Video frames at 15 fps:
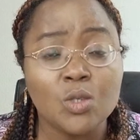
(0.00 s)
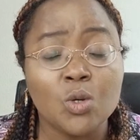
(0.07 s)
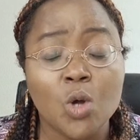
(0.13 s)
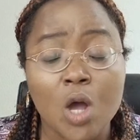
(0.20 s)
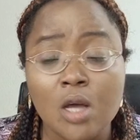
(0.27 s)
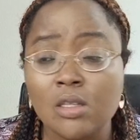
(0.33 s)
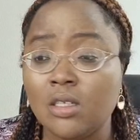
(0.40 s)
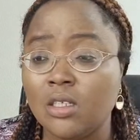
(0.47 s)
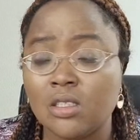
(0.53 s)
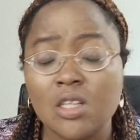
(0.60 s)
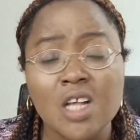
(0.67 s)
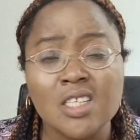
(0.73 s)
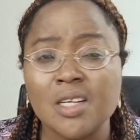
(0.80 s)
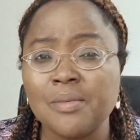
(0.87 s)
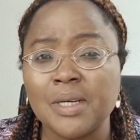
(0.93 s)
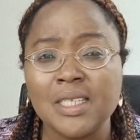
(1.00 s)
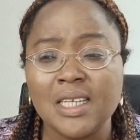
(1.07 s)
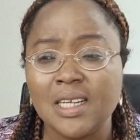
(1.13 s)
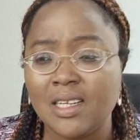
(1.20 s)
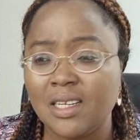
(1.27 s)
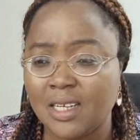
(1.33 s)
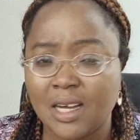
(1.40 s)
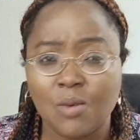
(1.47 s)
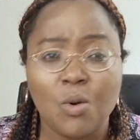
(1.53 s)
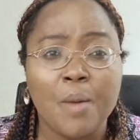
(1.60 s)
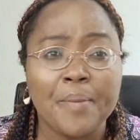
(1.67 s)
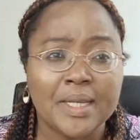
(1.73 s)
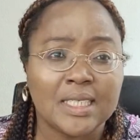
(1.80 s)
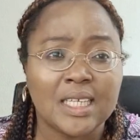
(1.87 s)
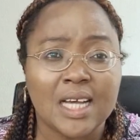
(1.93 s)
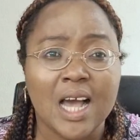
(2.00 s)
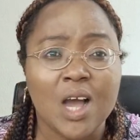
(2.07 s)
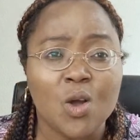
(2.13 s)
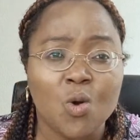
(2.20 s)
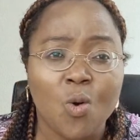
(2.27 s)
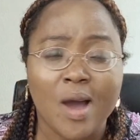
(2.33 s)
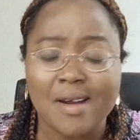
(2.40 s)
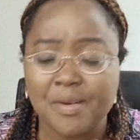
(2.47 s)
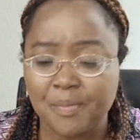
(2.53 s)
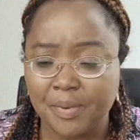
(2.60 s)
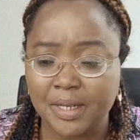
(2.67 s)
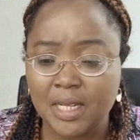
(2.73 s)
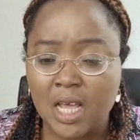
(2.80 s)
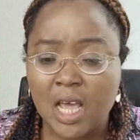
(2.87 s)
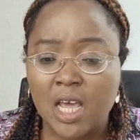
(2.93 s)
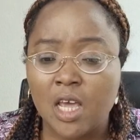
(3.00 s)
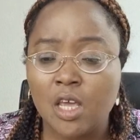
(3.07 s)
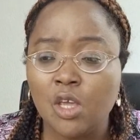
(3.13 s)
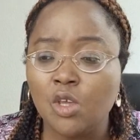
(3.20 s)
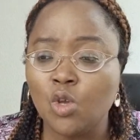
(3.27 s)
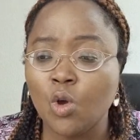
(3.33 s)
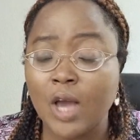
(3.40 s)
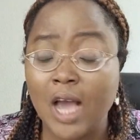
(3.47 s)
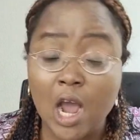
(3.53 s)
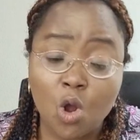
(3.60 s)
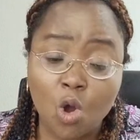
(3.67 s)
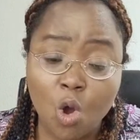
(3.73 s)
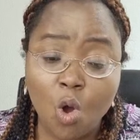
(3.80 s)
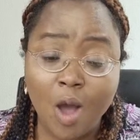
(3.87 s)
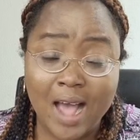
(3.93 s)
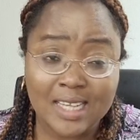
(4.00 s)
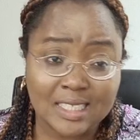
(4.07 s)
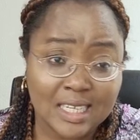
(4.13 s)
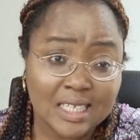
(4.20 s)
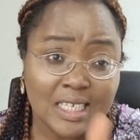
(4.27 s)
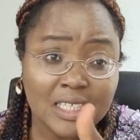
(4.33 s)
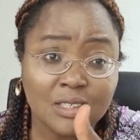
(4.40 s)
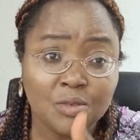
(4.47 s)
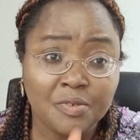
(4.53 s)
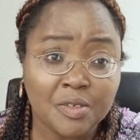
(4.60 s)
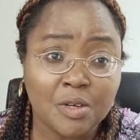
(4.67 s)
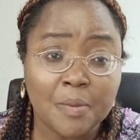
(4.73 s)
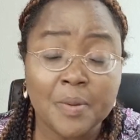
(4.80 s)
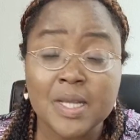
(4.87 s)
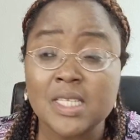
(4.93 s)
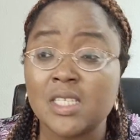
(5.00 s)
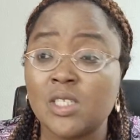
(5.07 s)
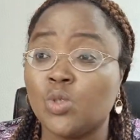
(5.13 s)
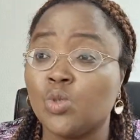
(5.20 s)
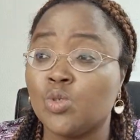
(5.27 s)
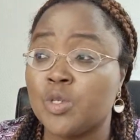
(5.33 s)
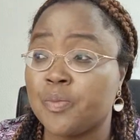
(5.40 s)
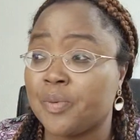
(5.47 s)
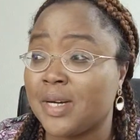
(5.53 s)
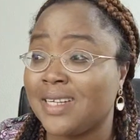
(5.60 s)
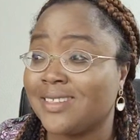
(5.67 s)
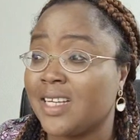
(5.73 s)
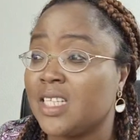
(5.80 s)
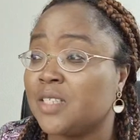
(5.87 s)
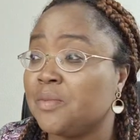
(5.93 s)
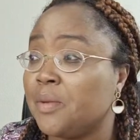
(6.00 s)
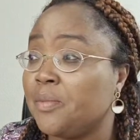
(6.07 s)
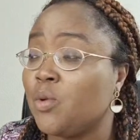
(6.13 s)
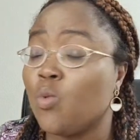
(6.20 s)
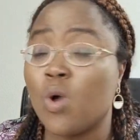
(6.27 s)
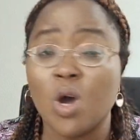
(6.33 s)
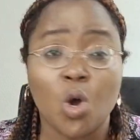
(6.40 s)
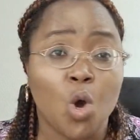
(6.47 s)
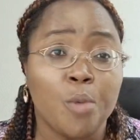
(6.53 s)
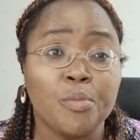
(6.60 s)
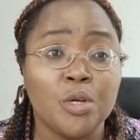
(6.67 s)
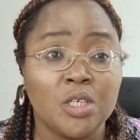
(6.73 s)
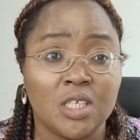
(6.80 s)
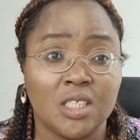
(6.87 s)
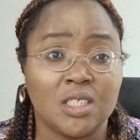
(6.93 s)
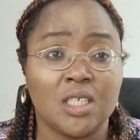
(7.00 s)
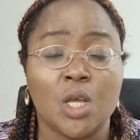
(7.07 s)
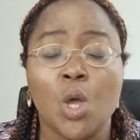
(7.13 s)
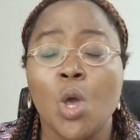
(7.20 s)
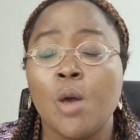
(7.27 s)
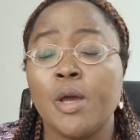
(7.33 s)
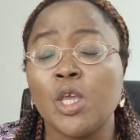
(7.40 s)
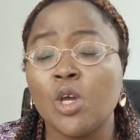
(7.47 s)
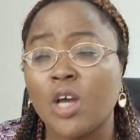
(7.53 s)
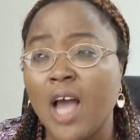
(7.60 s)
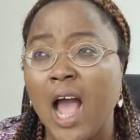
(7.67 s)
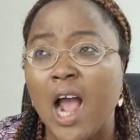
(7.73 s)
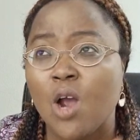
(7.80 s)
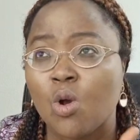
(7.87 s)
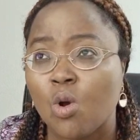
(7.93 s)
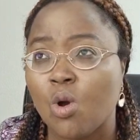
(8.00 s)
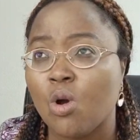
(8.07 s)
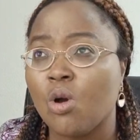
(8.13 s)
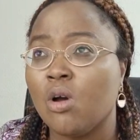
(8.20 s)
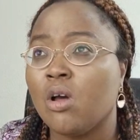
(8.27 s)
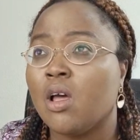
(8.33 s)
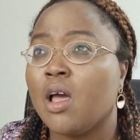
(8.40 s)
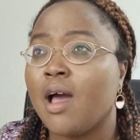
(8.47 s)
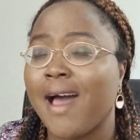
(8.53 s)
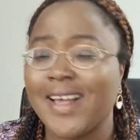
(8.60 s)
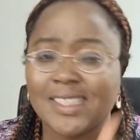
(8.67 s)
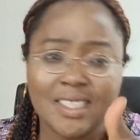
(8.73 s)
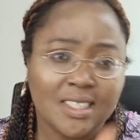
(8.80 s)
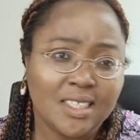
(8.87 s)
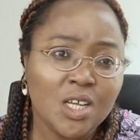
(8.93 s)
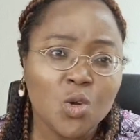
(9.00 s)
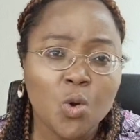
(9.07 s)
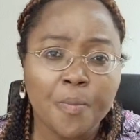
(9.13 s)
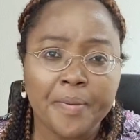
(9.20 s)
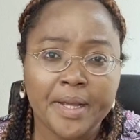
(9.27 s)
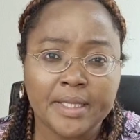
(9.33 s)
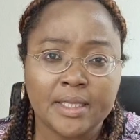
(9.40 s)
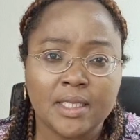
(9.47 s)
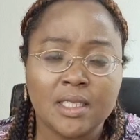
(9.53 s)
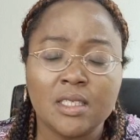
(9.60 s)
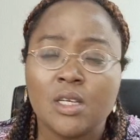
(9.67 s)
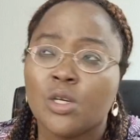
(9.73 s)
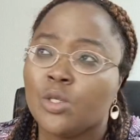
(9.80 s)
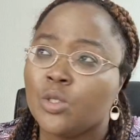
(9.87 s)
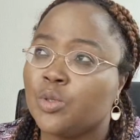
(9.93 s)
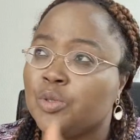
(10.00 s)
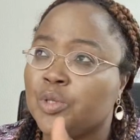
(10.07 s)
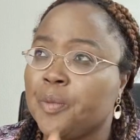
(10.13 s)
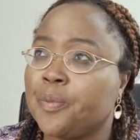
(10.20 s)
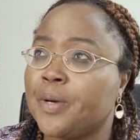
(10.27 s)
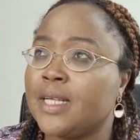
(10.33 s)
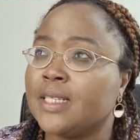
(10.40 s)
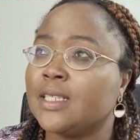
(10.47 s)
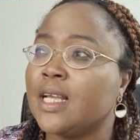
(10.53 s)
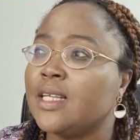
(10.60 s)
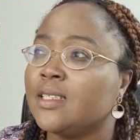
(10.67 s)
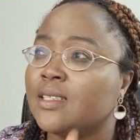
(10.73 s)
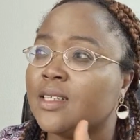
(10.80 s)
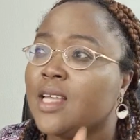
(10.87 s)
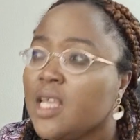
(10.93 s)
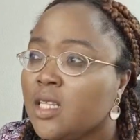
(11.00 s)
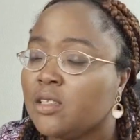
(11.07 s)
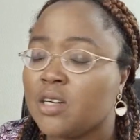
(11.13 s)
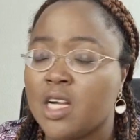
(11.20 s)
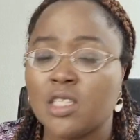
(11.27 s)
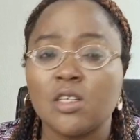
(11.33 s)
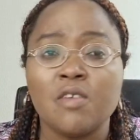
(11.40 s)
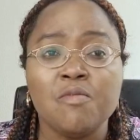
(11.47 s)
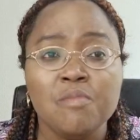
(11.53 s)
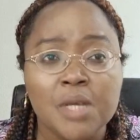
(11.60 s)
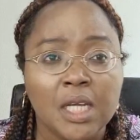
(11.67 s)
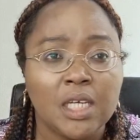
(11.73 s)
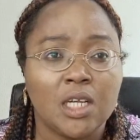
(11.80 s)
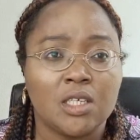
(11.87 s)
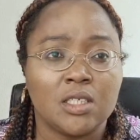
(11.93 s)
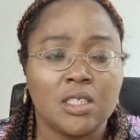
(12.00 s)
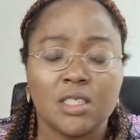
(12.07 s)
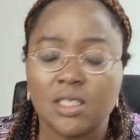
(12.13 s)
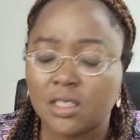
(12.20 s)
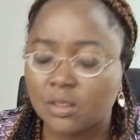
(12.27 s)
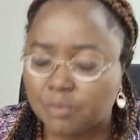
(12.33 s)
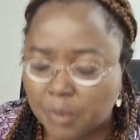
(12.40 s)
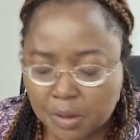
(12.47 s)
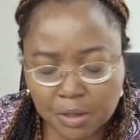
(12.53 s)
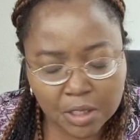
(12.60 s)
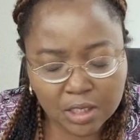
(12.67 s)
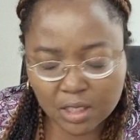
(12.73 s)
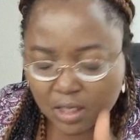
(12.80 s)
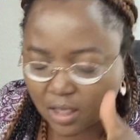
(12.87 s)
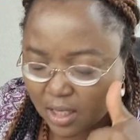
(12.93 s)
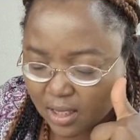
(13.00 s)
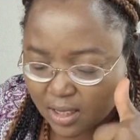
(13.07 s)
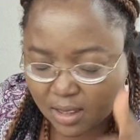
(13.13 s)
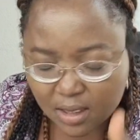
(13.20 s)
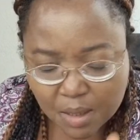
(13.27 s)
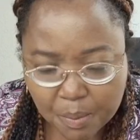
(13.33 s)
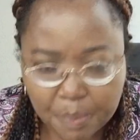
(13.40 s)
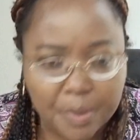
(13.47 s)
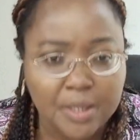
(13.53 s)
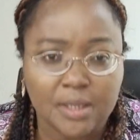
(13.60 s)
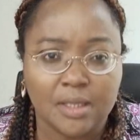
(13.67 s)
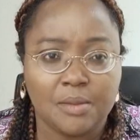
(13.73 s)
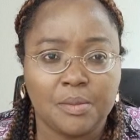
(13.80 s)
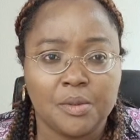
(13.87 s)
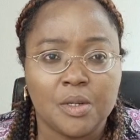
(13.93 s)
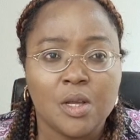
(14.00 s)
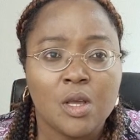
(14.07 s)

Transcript: You can't. It's not somebody that one person can go and represent. You can go as an individual person to represent maybe one community, but you can't go as a single person to represent the interests of millions. It is impossible.